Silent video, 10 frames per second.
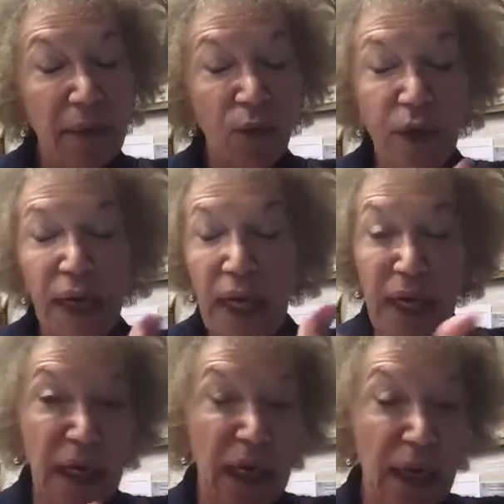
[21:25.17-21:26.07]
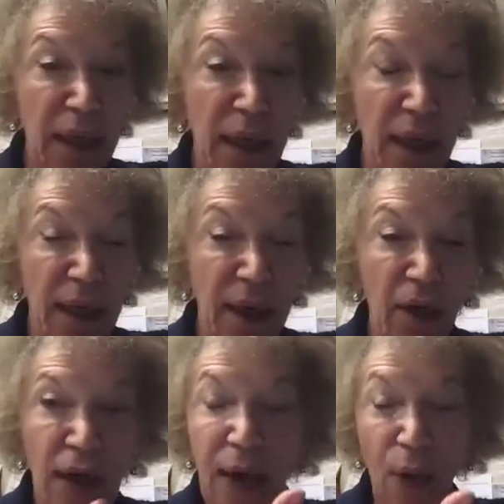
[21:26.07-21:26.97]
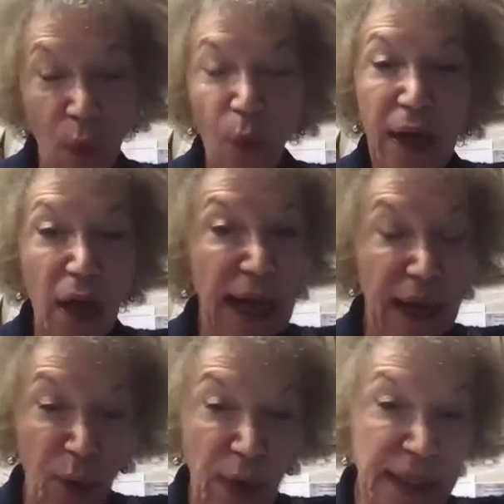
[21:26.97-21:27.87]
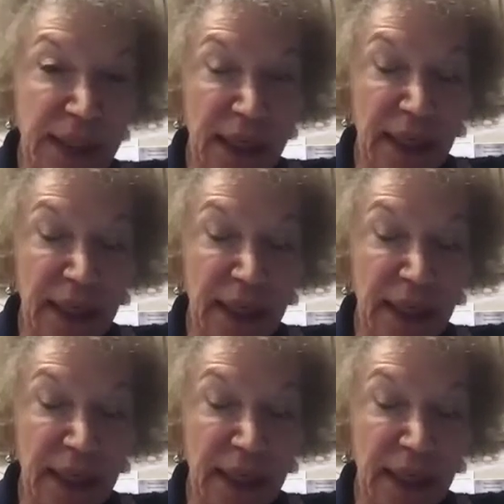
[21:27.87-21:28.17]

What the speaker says: where they can't eat and they're what we call anorexic,